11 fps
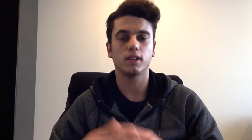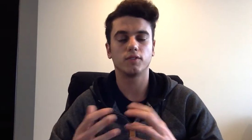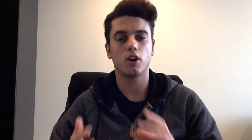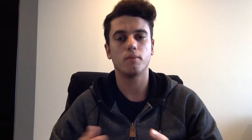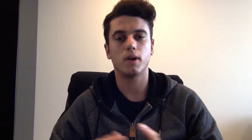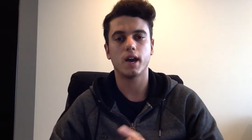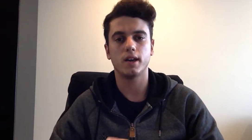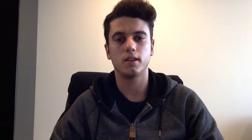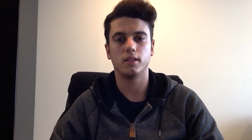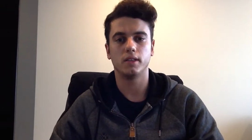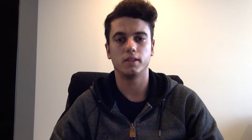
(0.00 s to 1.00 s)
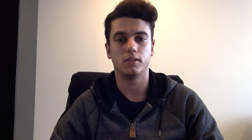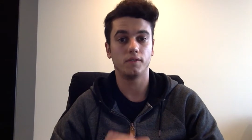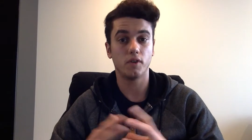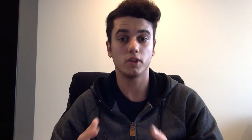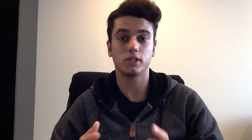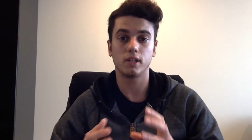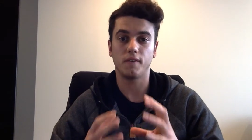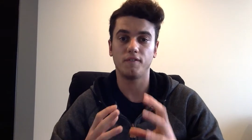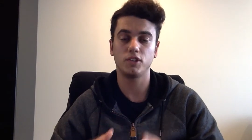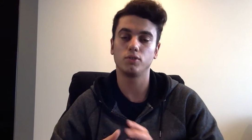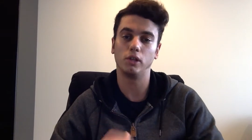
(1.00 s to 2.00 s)
I've got the first
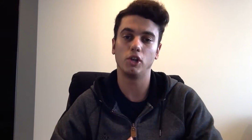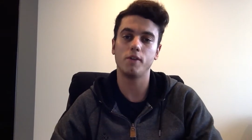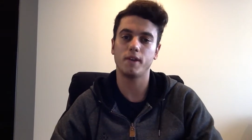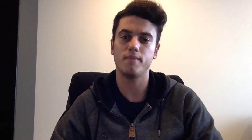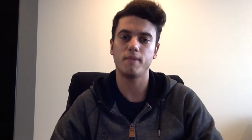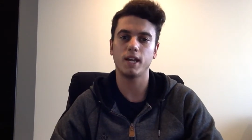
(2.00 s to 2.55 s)
official Learnmate